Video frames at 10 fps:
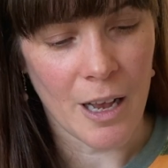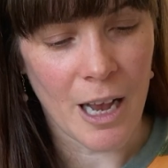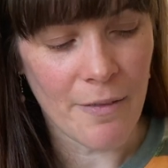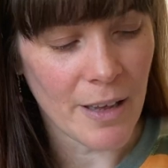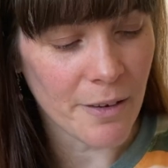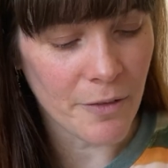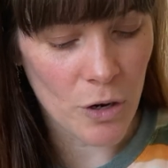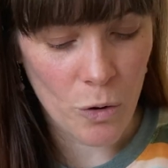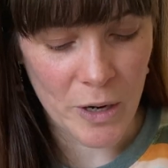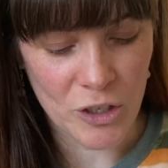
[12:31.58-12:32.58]
I've had a
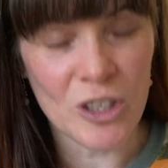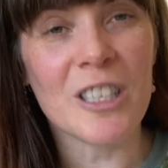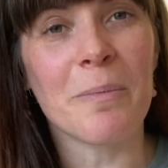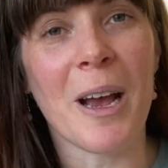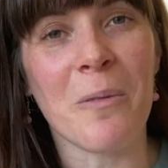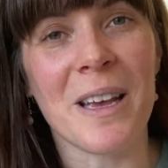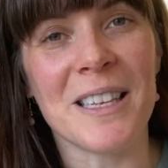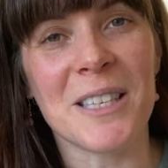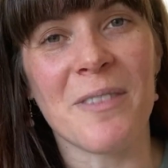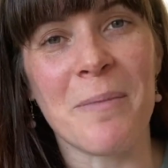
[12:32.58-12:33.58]
few questions about where
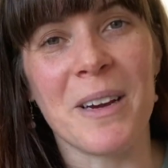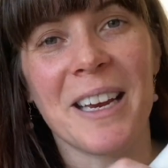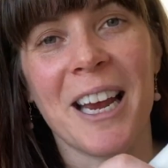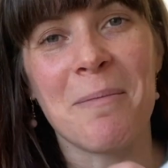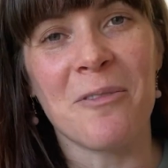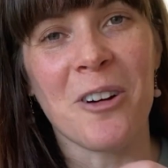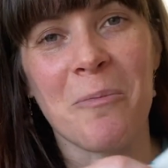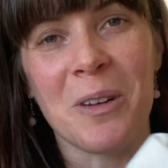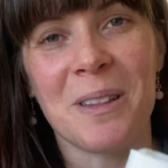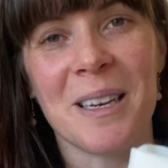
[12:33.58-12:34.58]
this fabric came
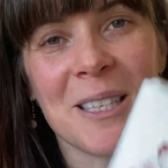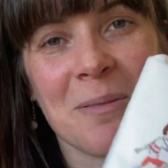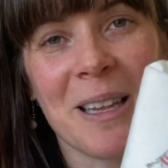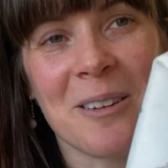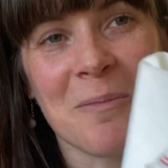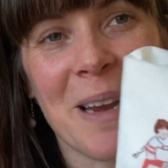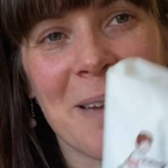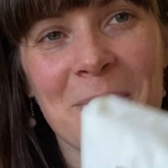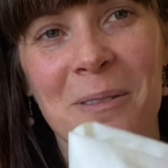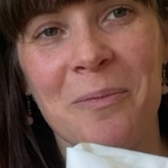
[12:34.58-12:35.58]
from with these sweet little
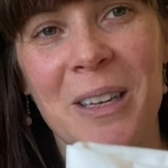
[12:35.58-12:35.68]
people,